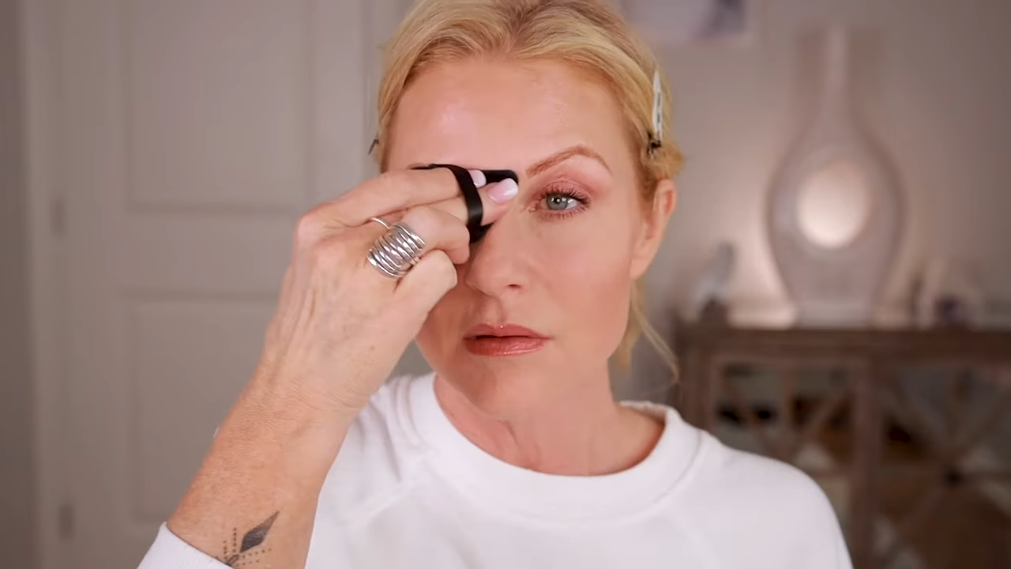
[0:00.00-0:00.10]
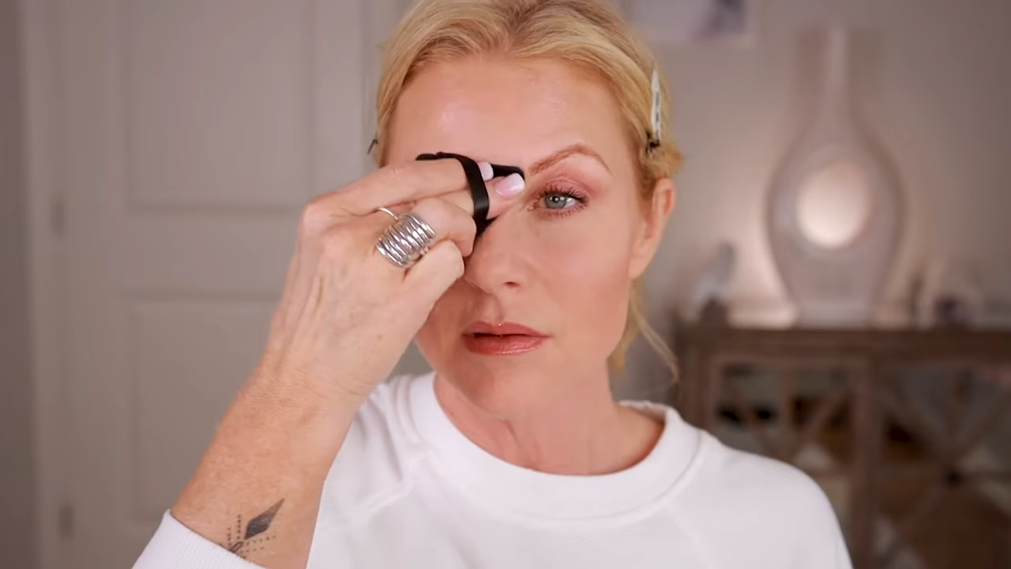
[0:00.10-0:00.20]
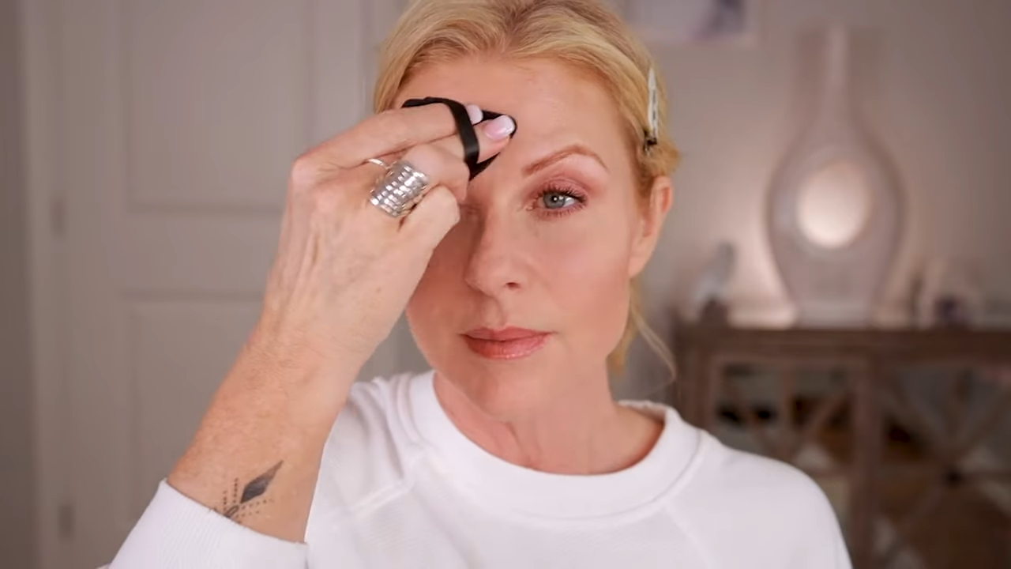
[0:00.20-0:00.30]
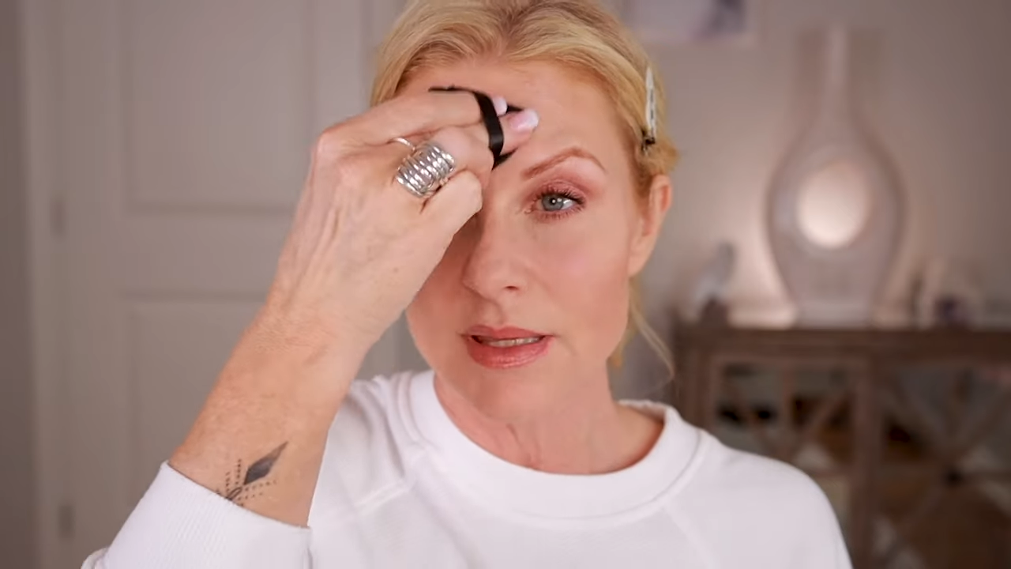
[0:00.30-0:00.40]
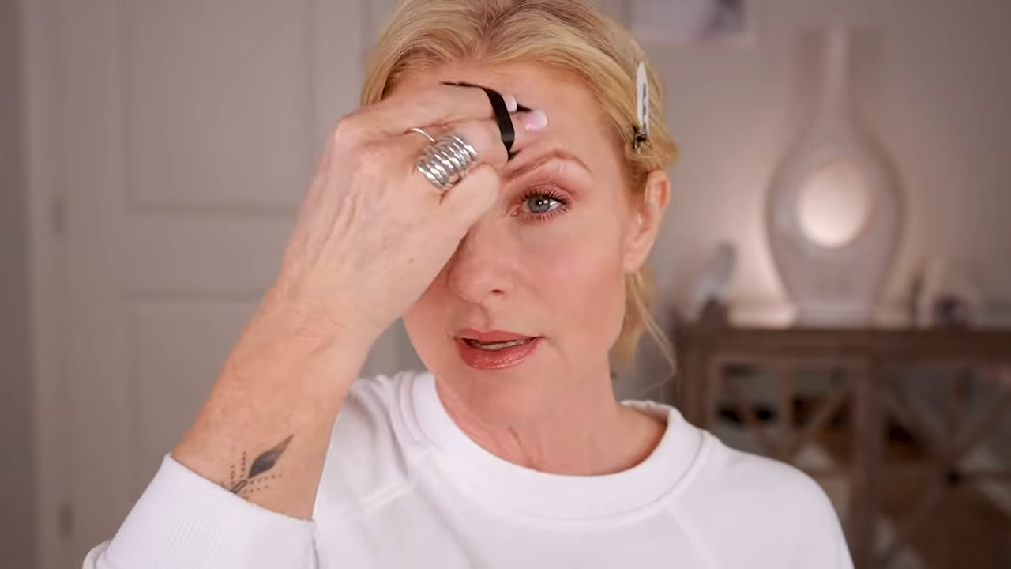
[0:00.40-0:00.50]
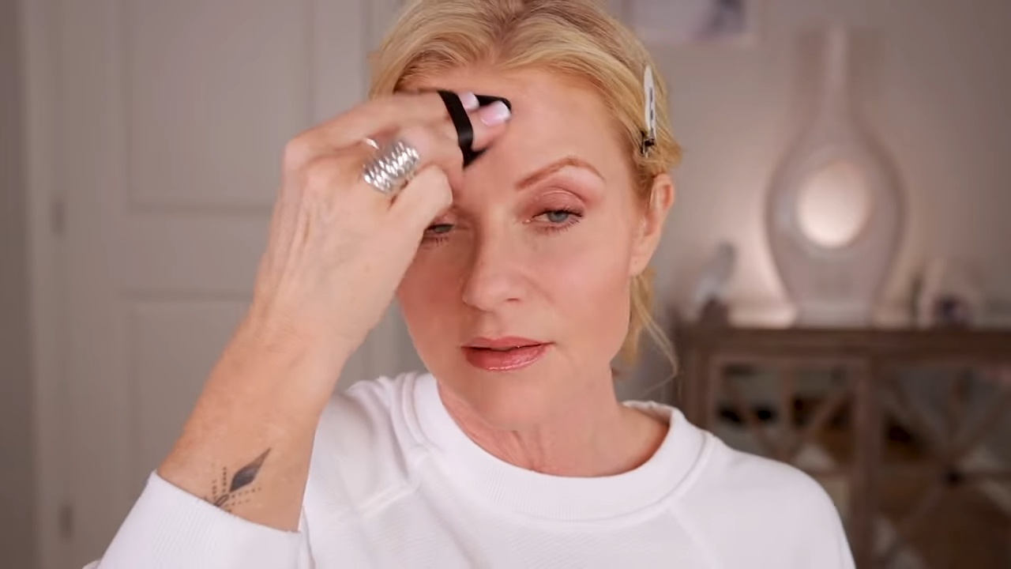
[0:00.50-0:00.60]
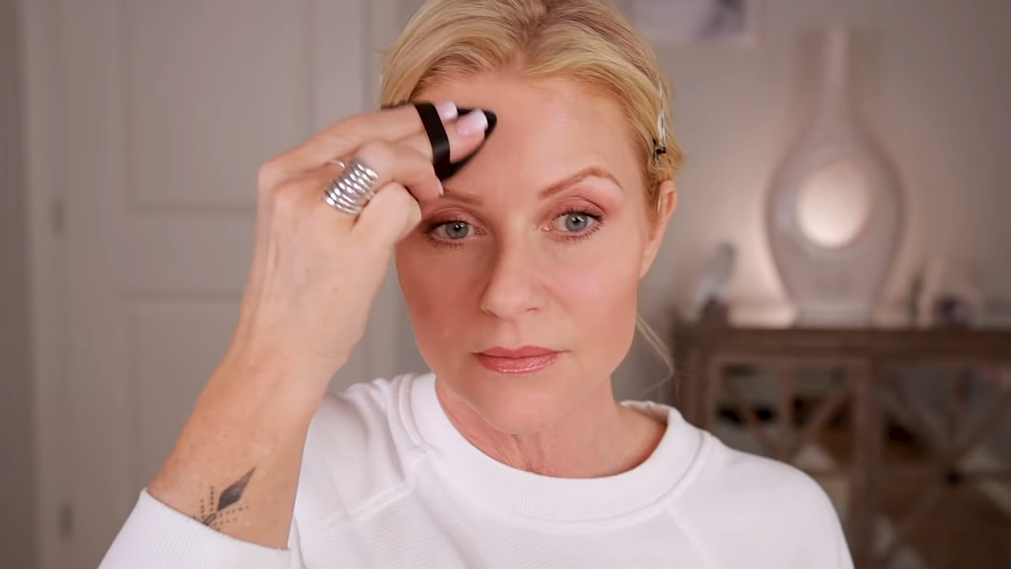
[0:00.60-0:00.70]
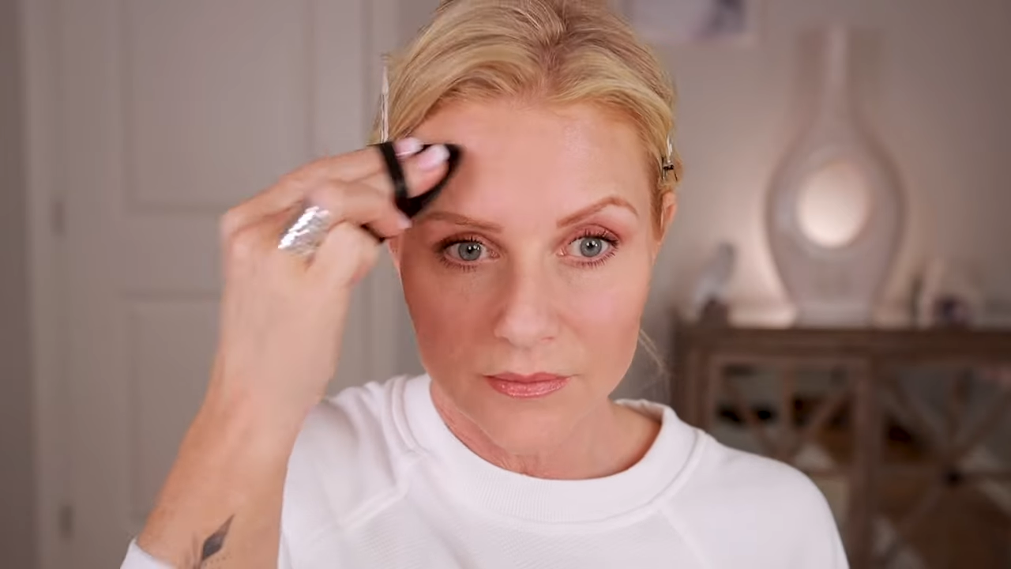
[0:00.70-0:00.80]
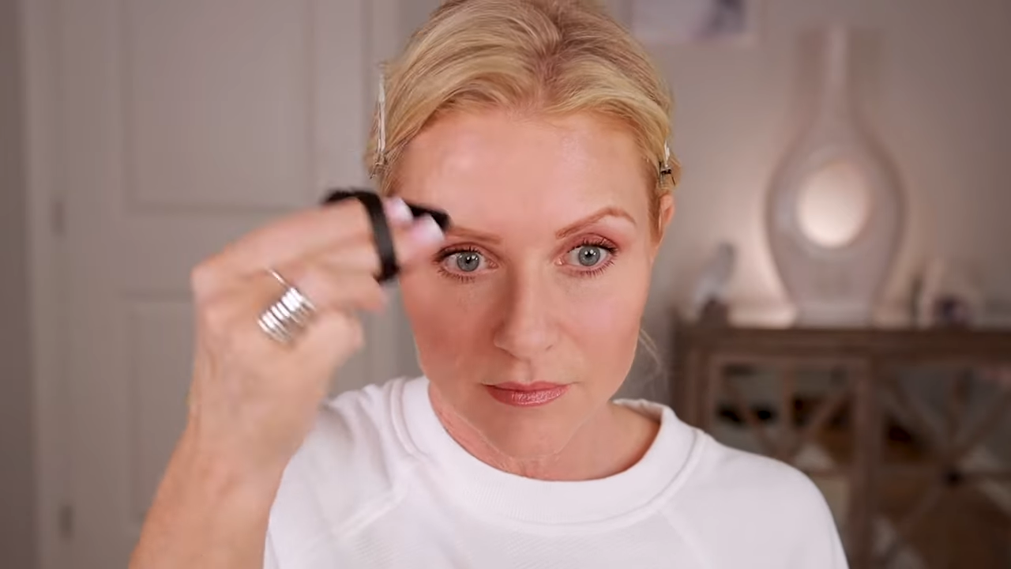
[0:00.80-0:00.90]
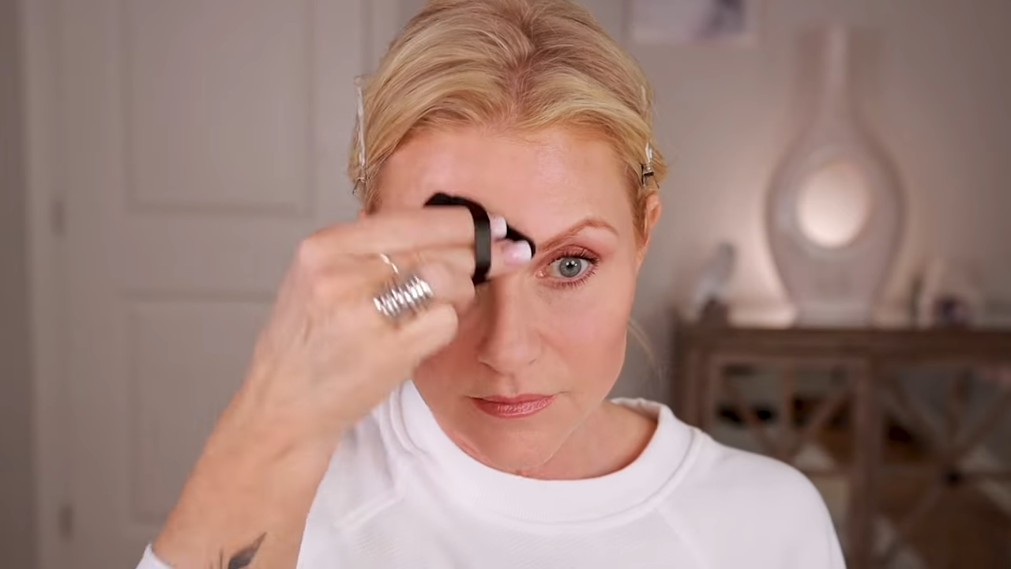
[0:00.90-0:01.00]
A little bit
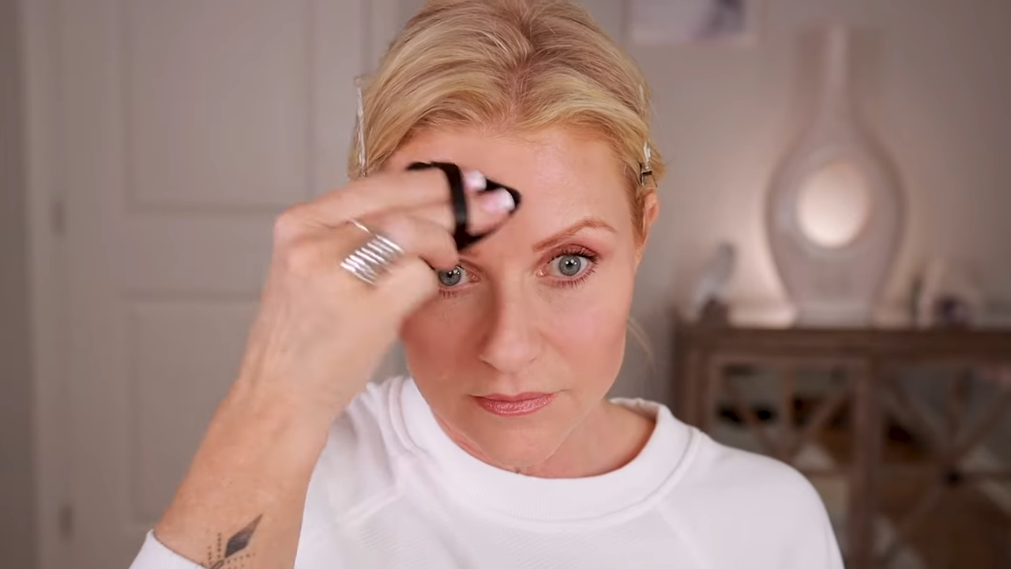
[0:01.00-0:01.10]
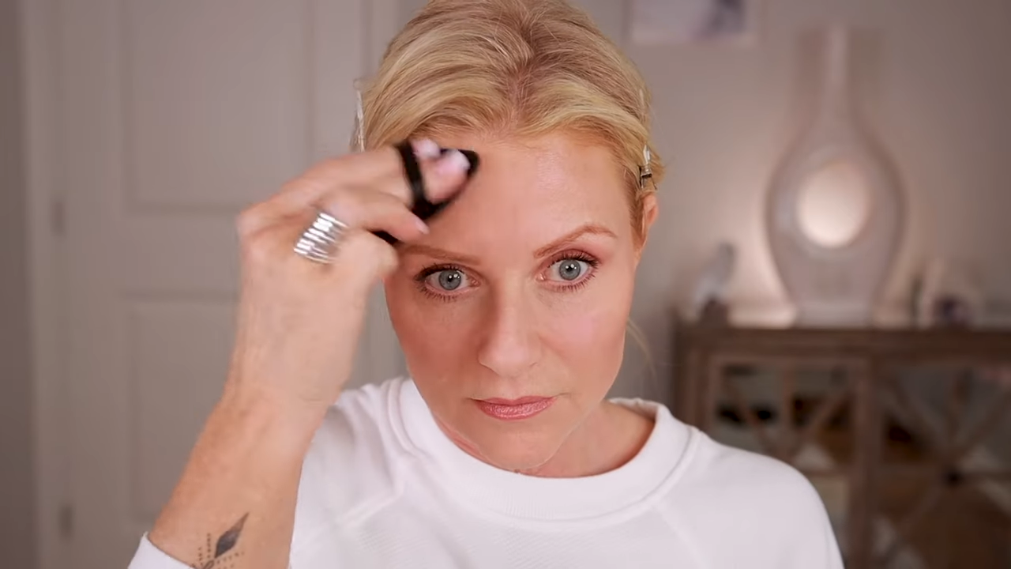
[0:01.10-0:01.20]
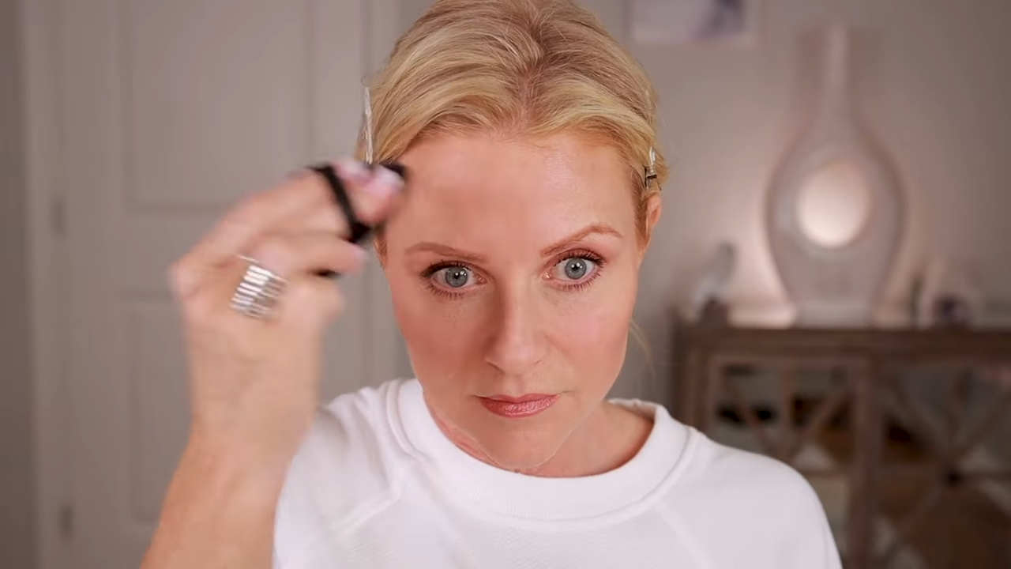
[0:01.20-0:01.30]
there.